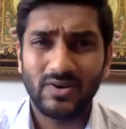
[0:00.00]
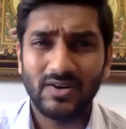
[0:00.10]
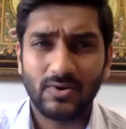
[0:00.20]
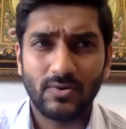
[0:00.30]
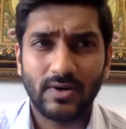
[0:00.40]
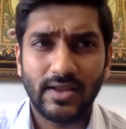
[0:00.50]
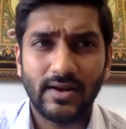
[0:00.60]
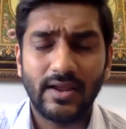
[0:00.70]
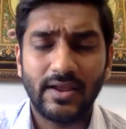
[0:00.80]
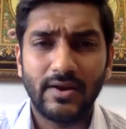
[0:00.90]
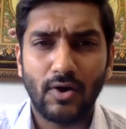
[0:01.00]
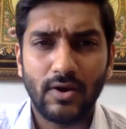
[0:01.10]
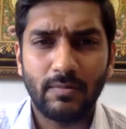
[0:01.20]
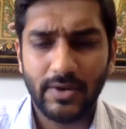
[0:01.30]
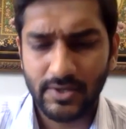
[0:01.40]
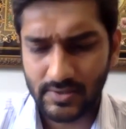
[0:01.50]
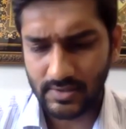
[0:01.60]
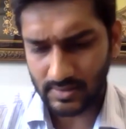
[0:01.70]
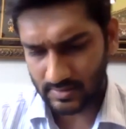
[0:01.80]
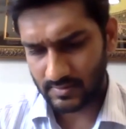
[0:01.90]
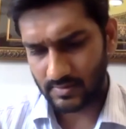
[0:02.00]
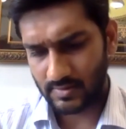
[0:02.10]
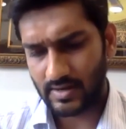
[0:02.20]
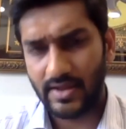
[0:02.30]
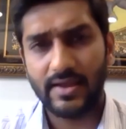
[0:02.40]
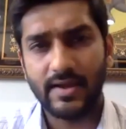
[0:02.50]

it routinely in all patients? Like,